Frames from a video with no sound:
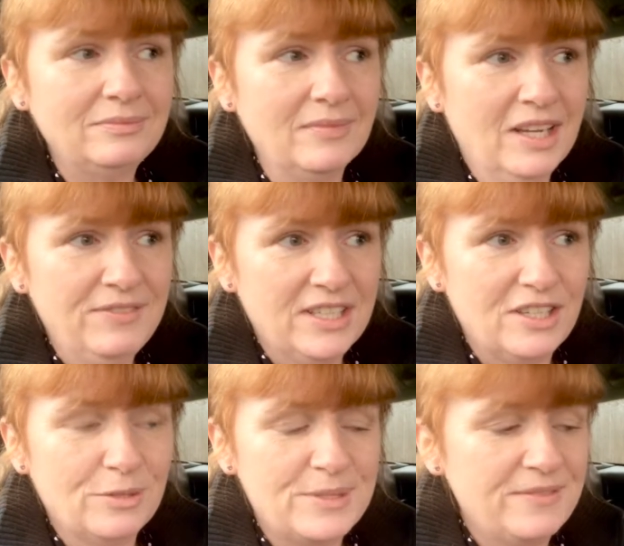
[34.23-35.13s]
I've done
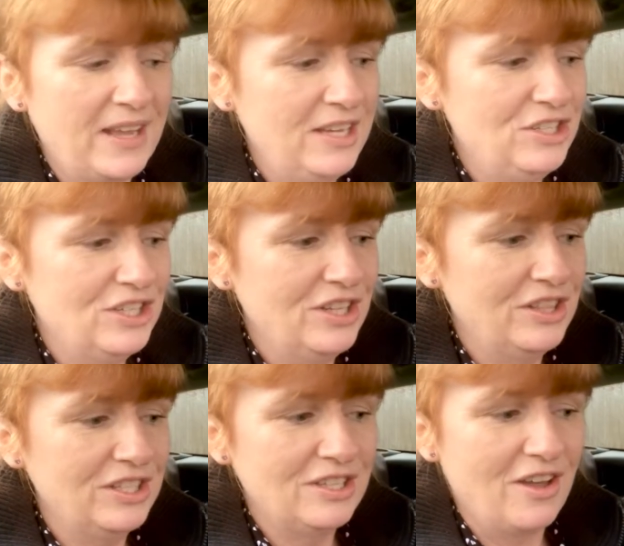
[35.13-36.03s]
an observation.
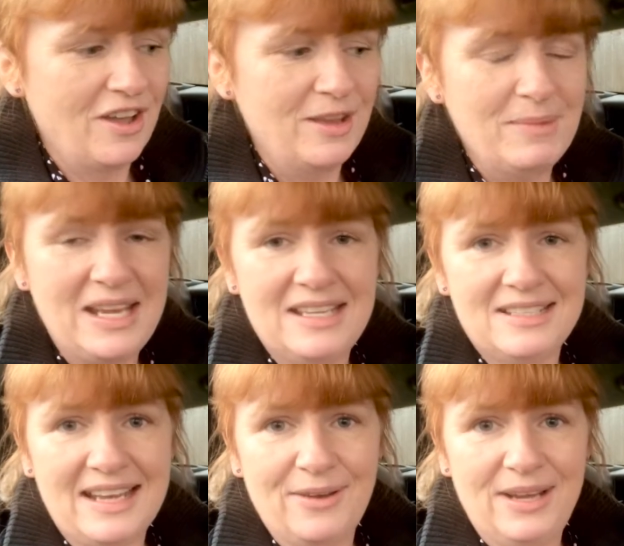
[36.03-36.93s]
The time is
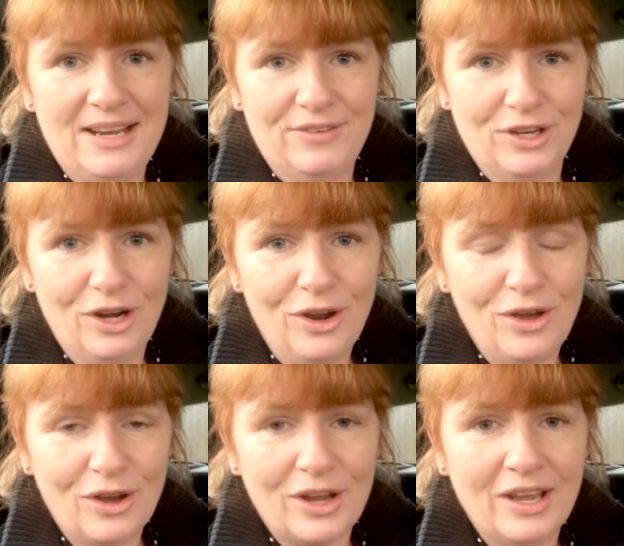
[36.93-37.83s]
now 11
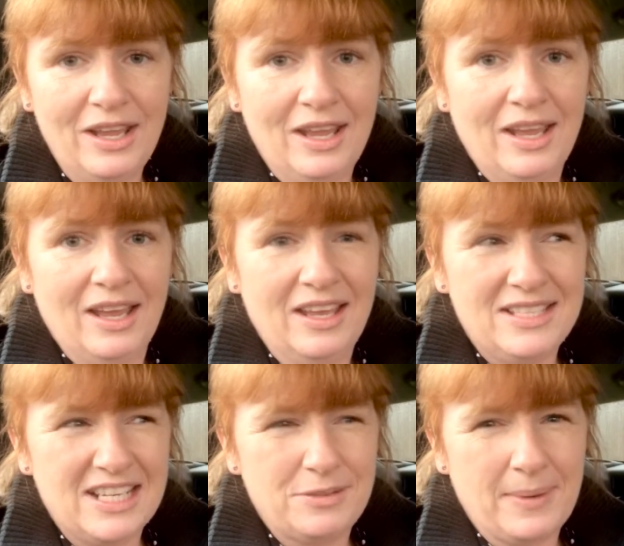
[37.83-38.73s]
o'clock. It
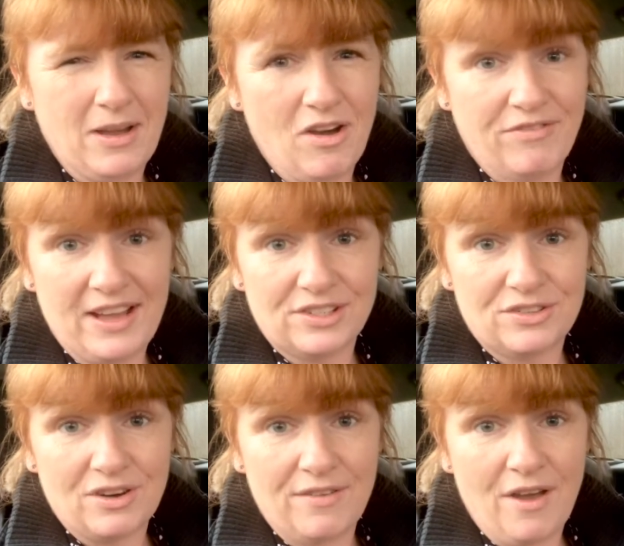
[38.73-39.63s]
takes me about half hour to
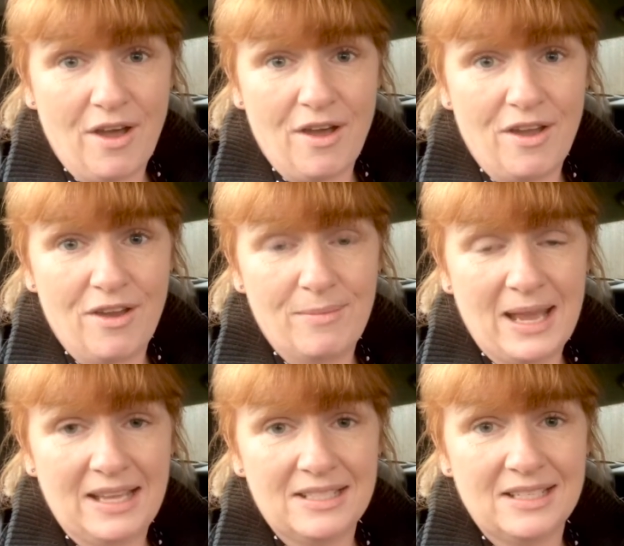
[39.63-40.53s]
drive home
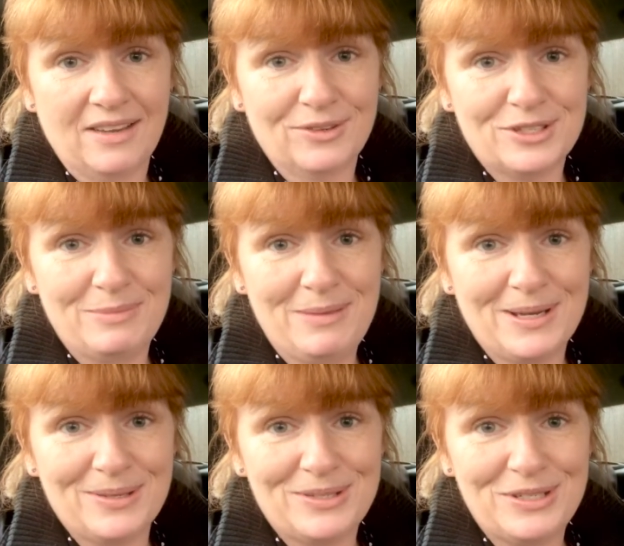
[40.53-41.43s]
and I've got some
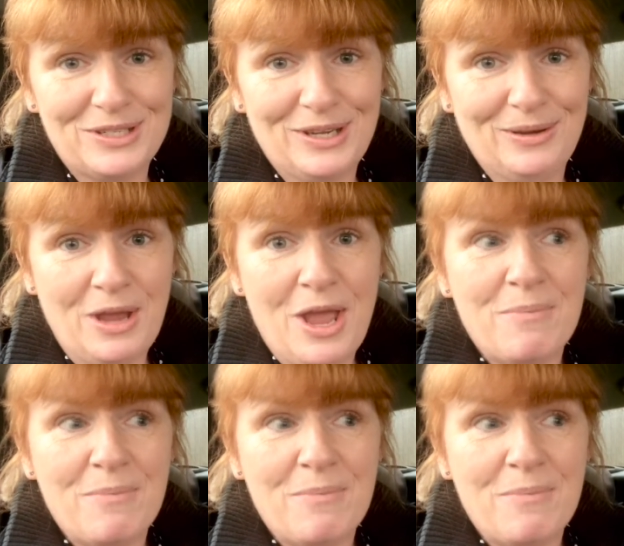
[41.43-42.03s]
emails to do.